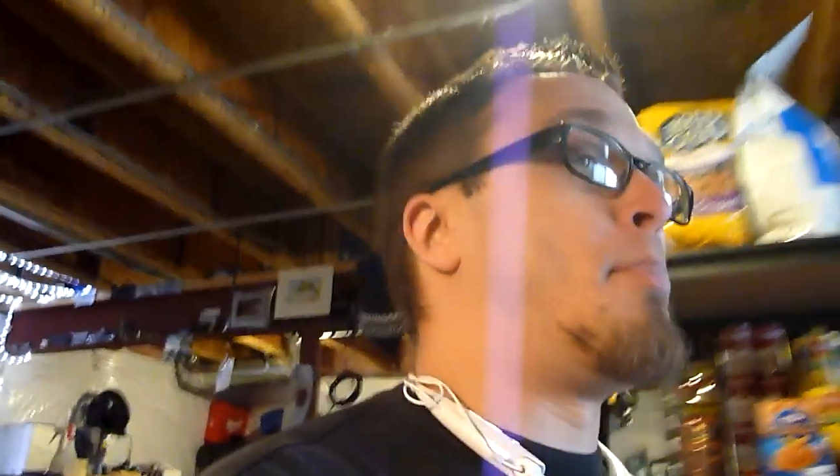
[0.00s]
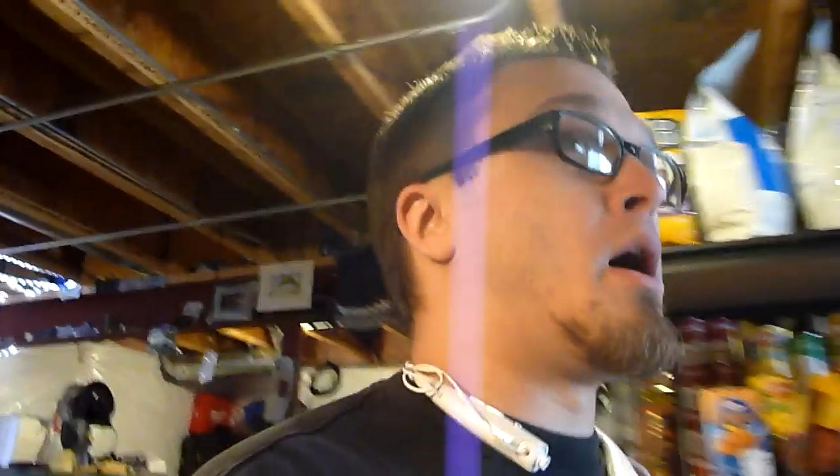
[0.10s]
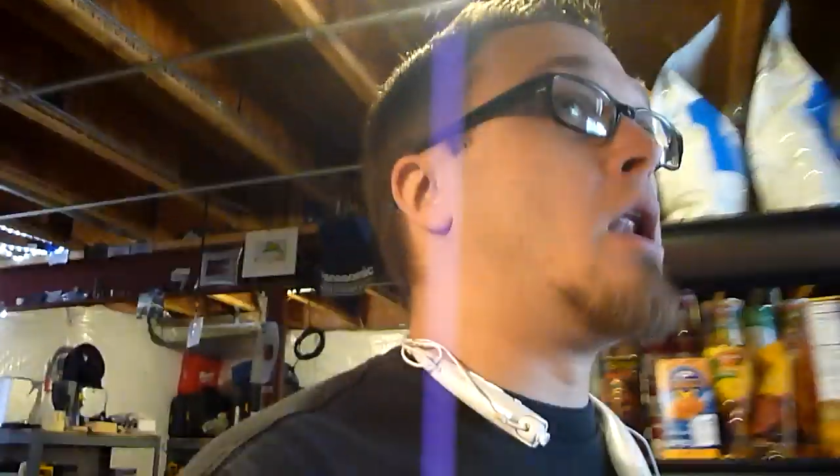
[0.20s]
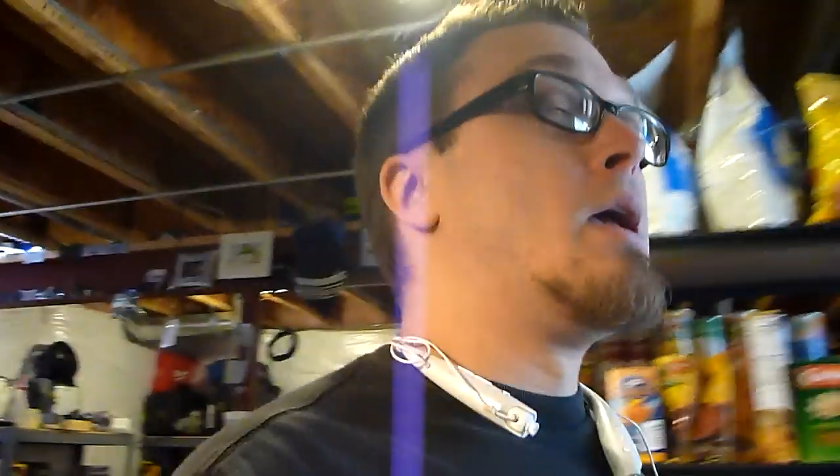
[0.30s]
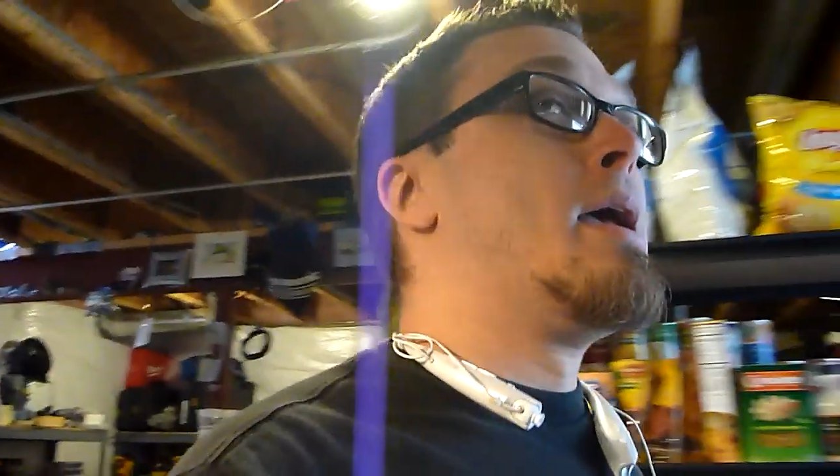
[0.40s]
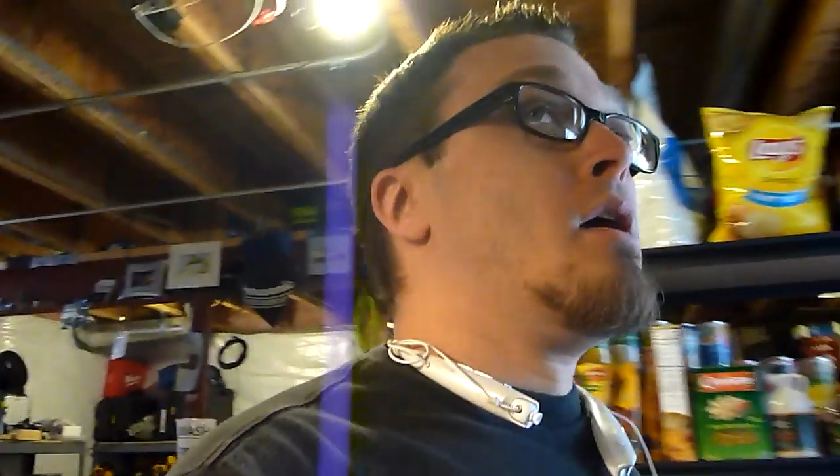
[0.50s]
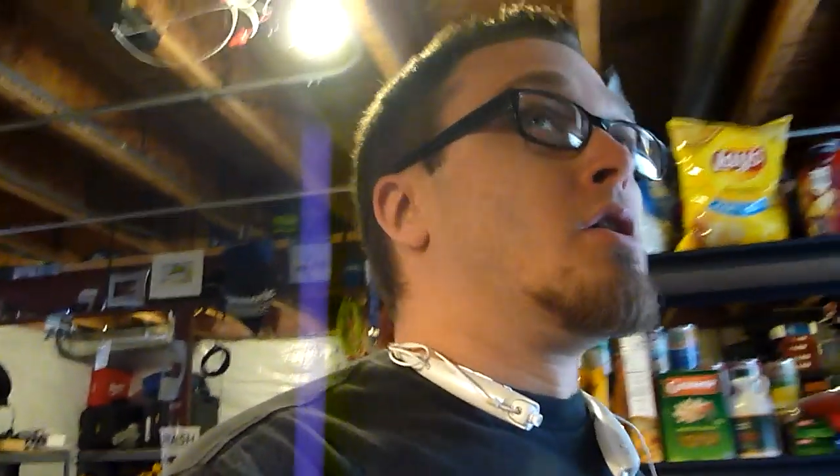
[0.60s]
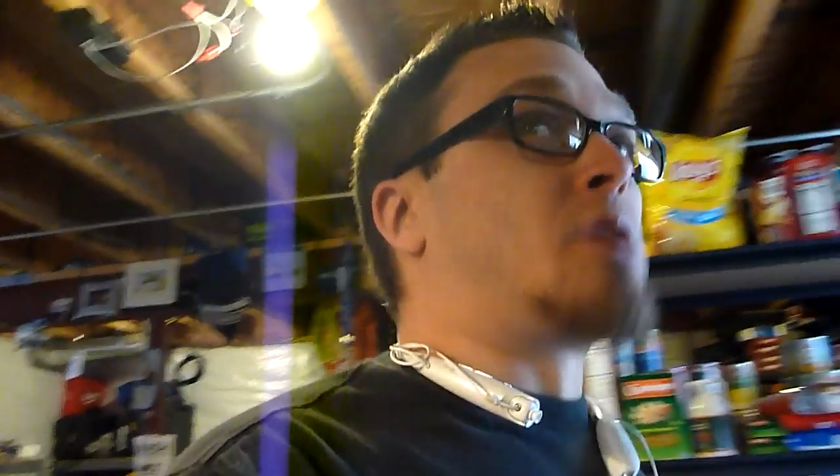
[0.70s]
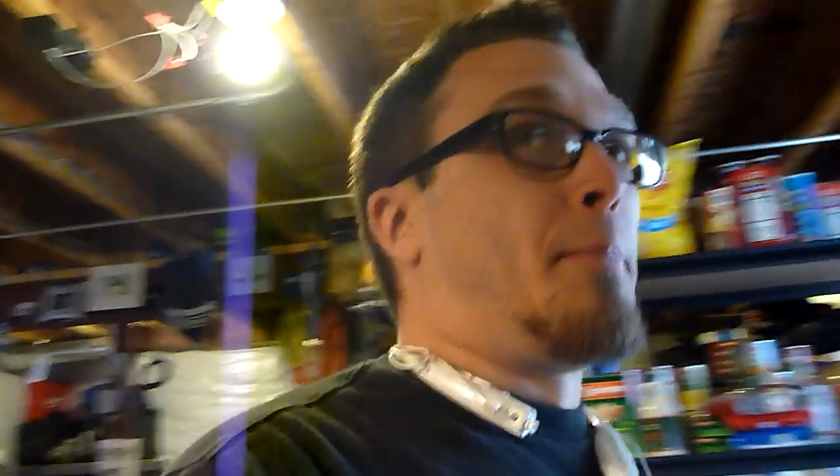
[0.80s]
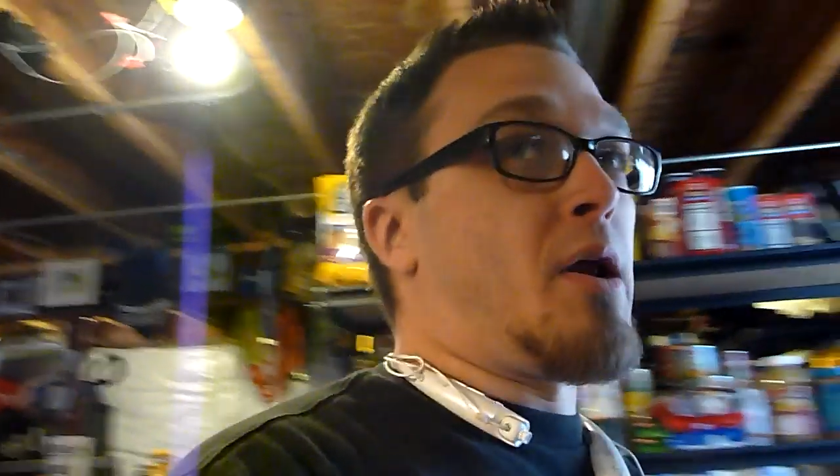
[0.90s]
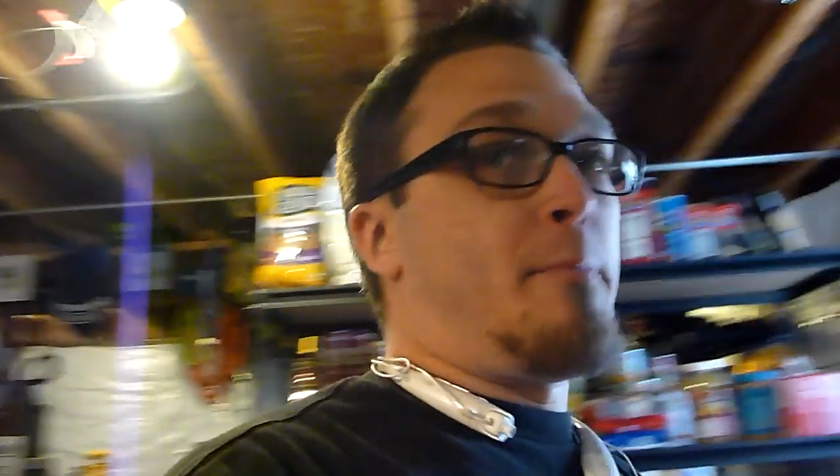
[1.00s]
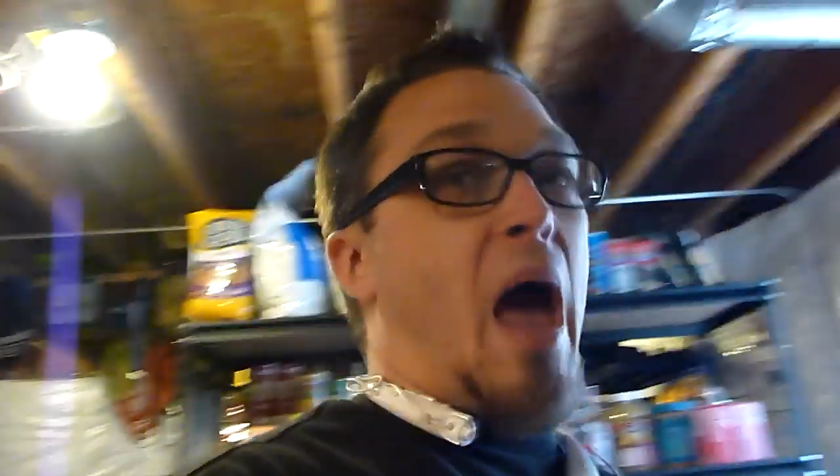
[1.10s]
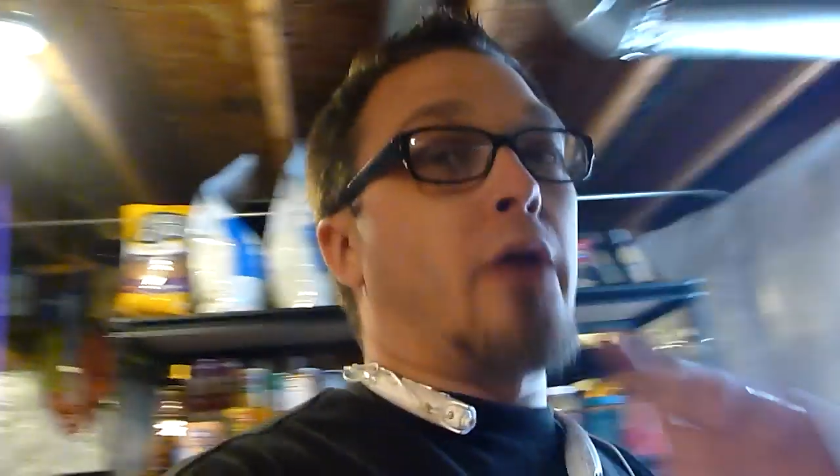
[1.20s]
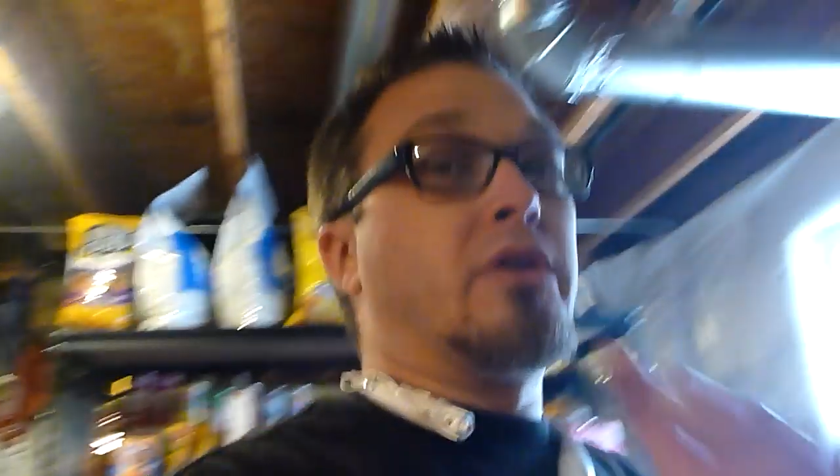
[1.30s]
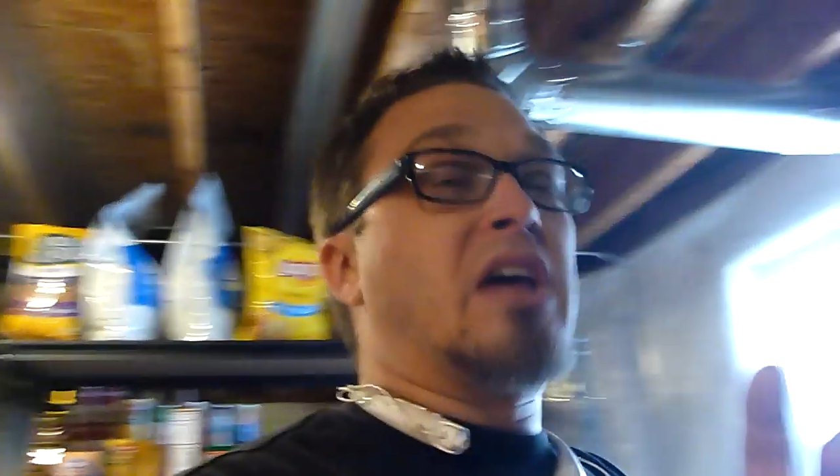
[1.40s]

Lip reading: But to put a battery